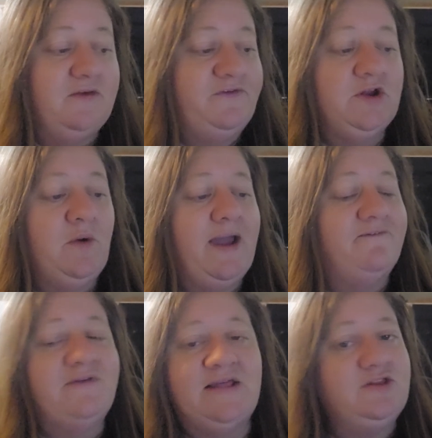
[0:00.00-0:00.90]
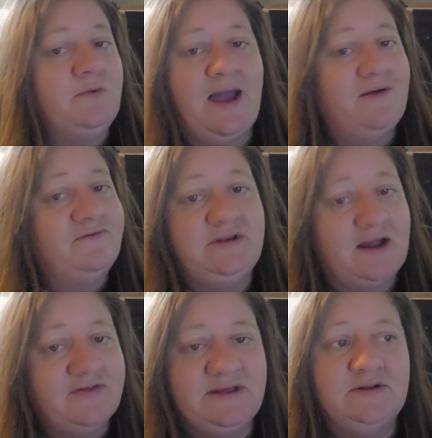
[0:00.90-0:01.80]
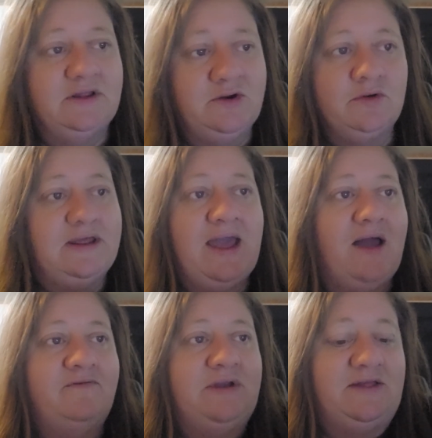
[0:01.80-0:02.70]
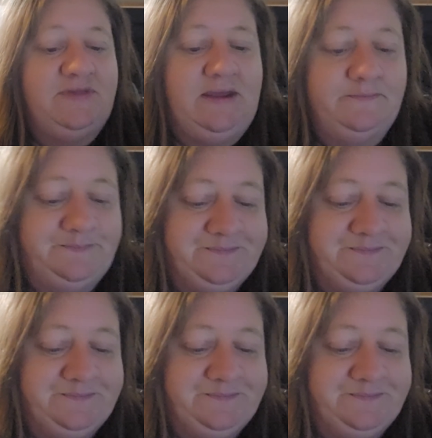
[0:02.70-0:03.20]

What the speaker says: If you don't have faith, you have nothing. Literally have nothing.